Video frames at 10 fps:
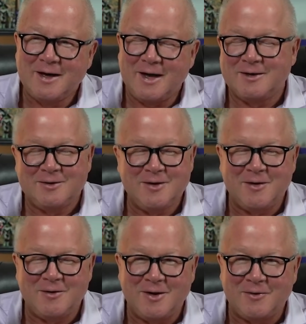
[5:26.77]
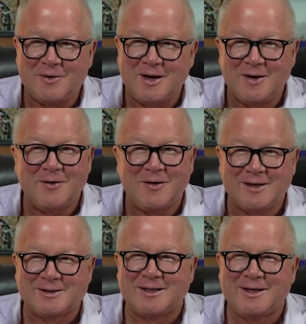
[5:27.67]
I do know nothing. I know
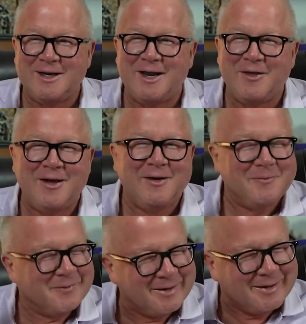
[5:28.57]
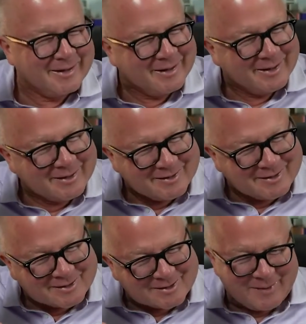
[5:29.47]
less than nothing. You
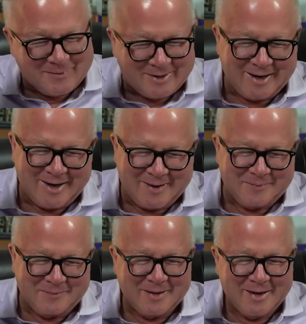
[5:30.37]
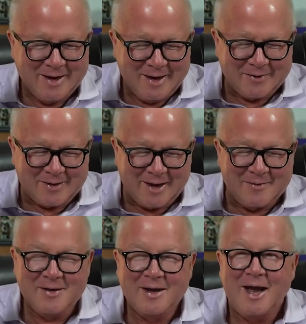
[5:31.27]
summed it up. Okay.
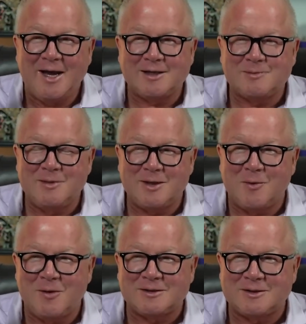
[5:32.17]
Ask me the questions.